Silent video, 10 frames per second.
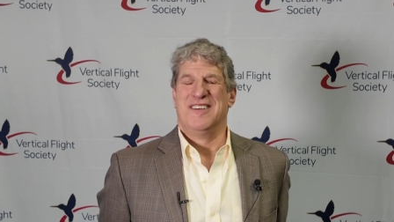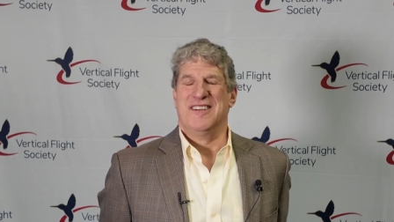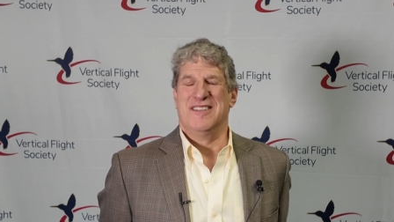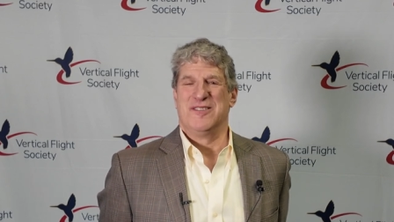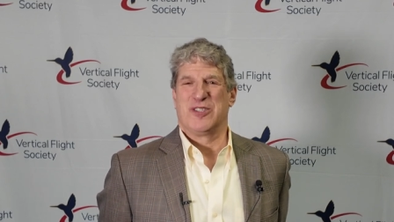
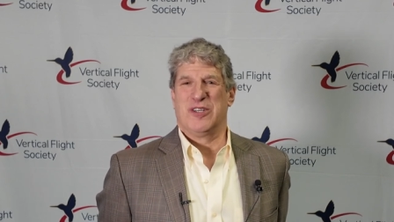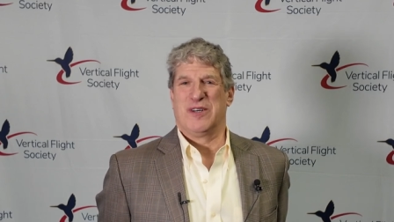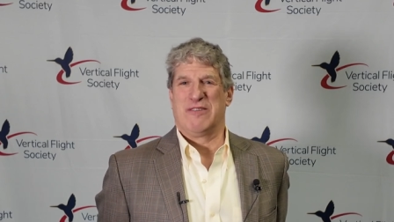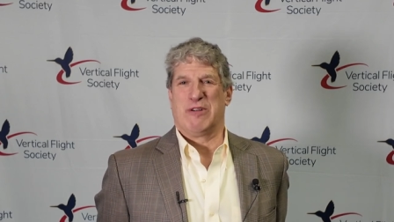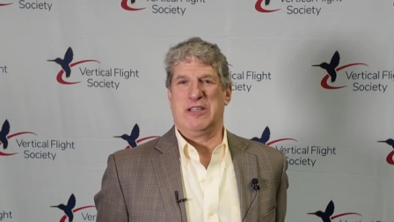and so
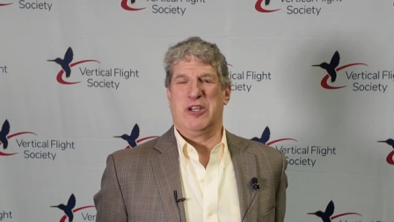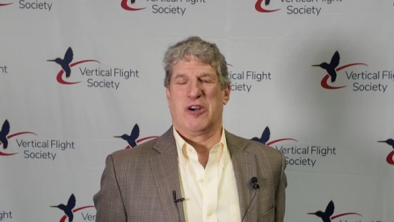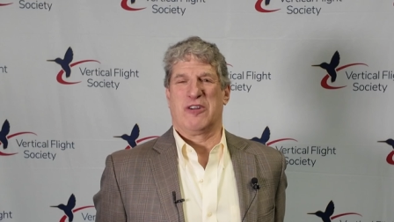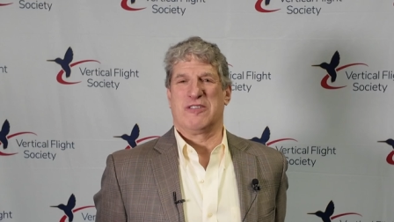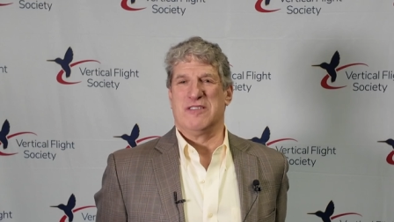I write the
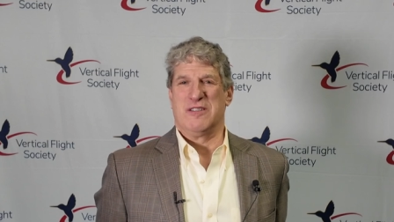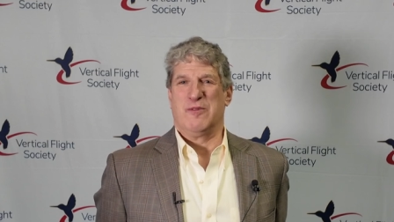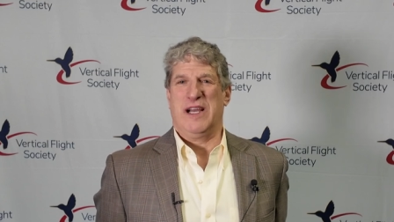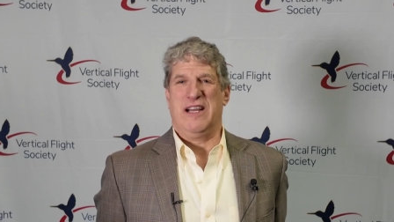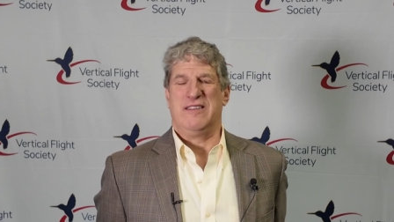article in a
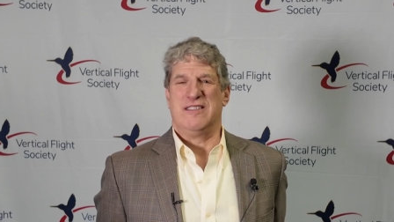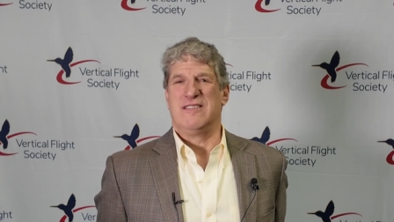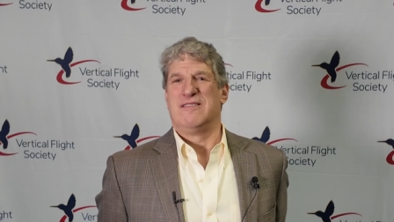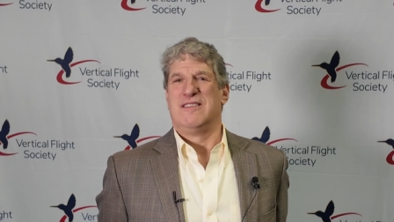way that